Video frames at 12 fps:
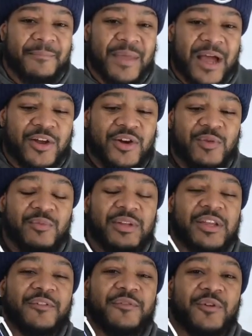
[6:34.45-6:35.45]
I couldn't
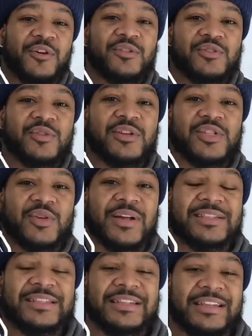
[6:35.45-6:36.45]
really afford no Jordans, so I
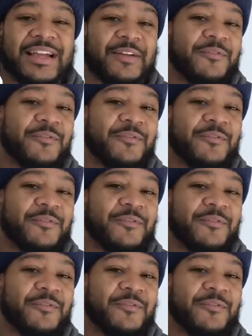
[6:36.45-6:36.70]
seen like a